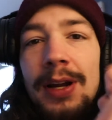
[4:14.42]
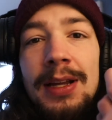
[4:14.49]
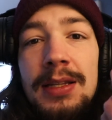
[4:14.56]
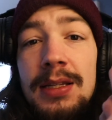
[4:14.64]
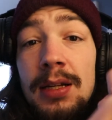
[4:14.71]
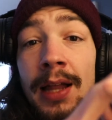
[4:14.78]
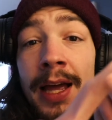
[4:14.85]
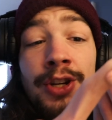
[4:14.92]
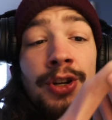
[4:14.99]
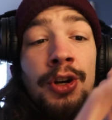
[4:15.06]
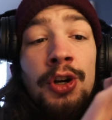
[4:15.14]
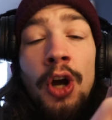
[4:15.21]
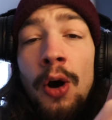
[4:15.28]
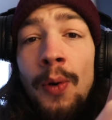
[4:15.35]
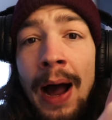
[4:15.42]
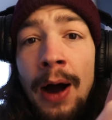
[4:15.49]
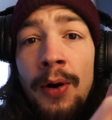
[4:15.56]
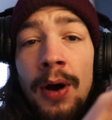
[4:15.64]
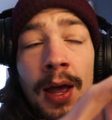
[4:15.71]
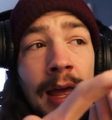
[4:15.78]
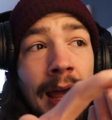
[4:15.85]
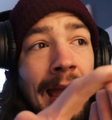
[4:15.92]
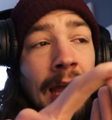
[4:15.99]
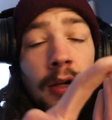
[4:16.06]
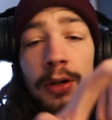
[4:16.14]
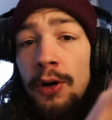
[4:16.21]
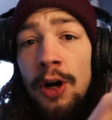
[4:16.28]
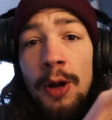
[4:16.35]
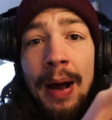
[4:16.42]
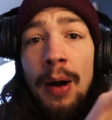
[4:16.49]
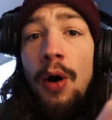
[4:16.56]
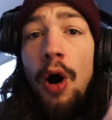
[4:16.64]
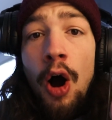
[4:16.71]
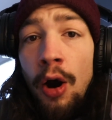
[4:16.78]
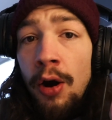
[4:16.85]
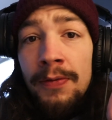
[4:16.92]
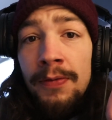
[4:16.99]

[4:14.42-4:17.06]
insulation, go out and learn about R